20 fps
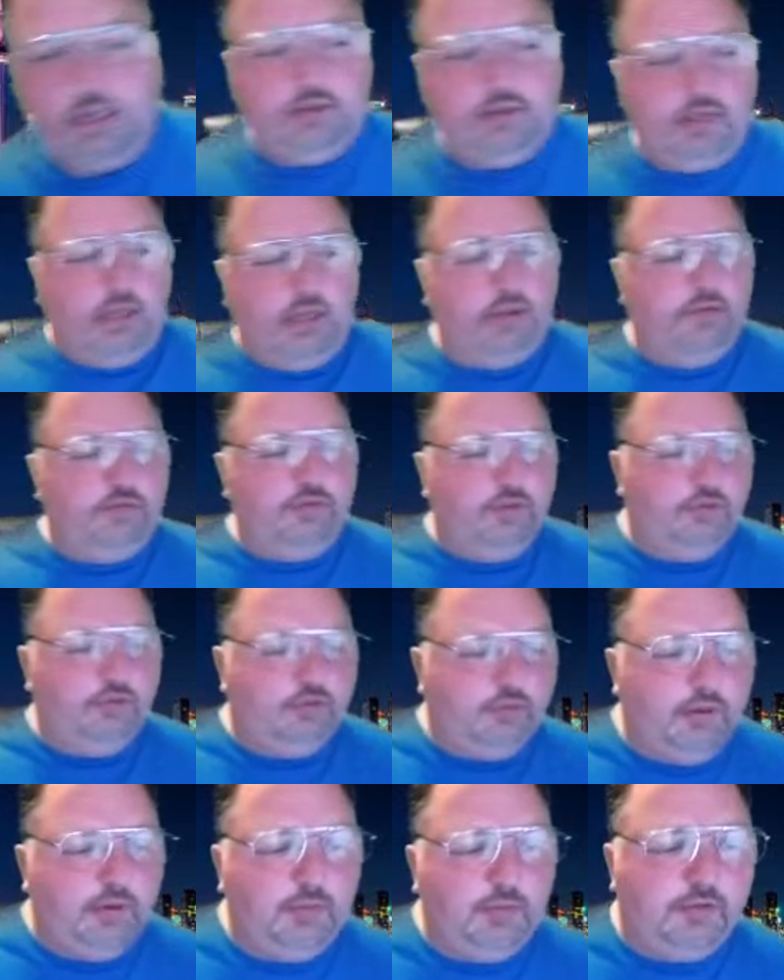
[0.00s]
tell if the
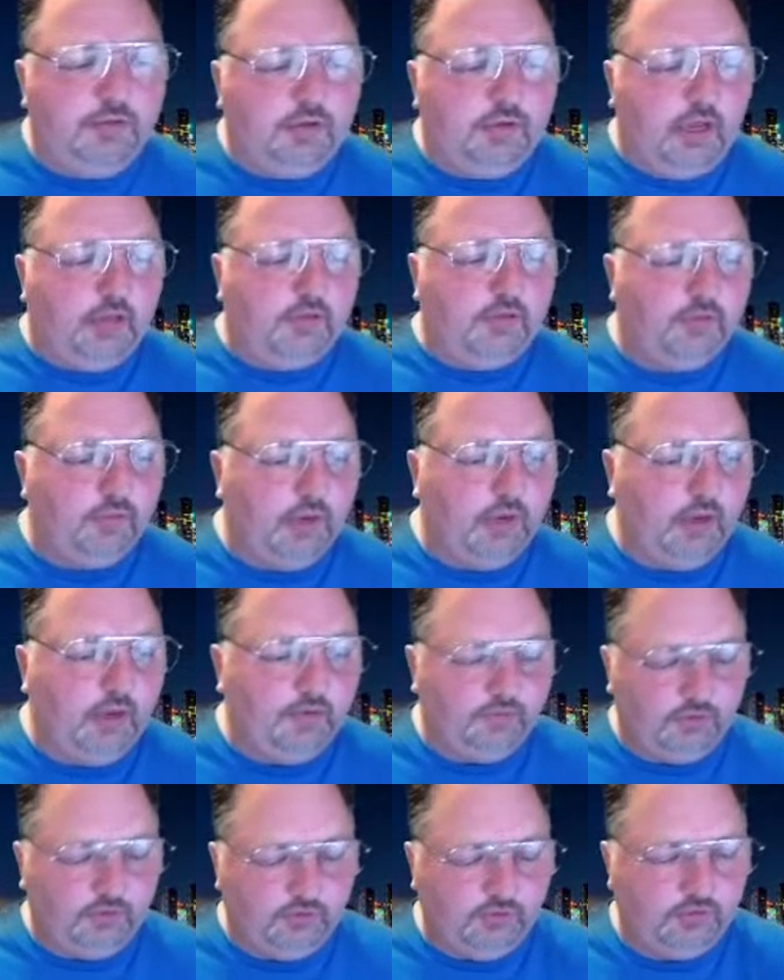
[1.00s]
stream is cut, so we'll
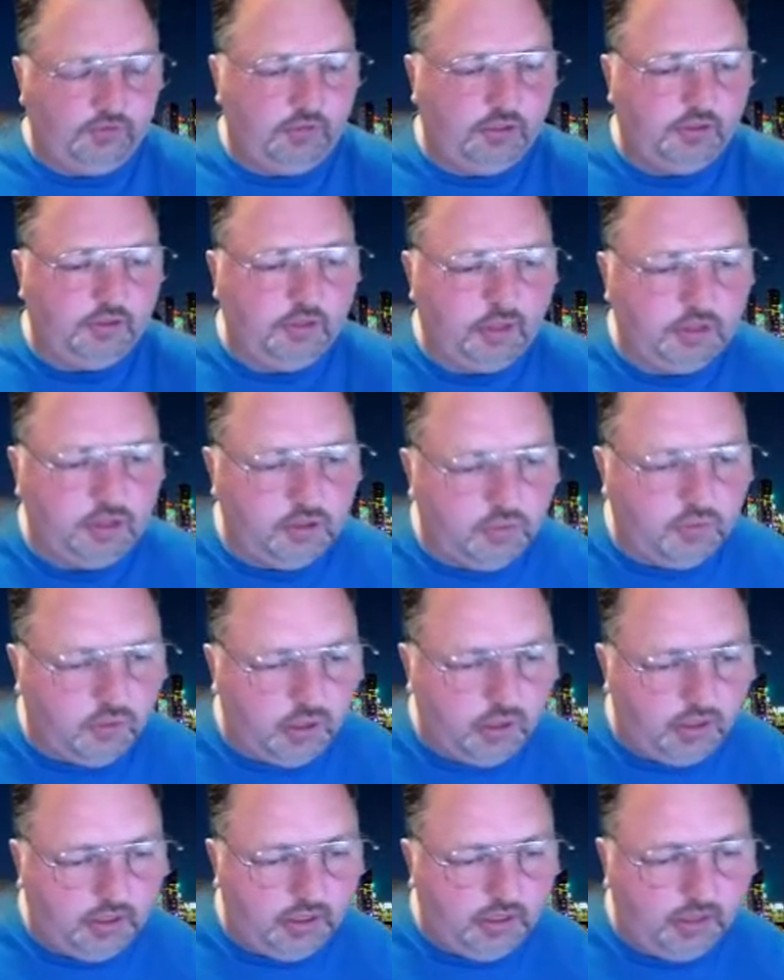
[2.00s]
have to just continue
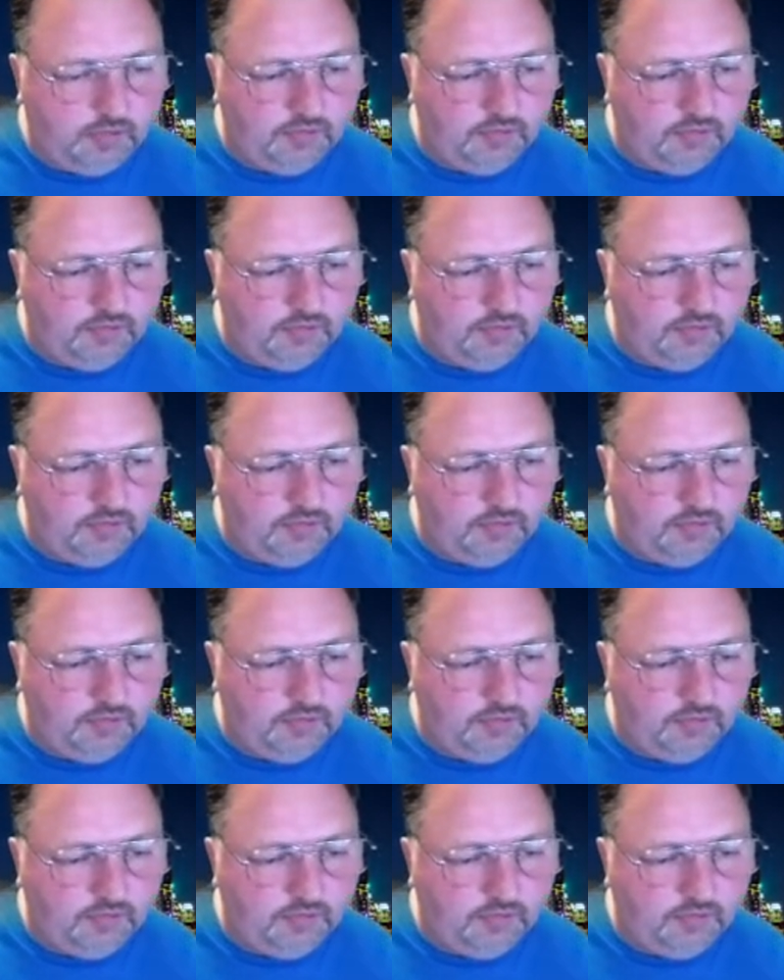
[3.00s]
on as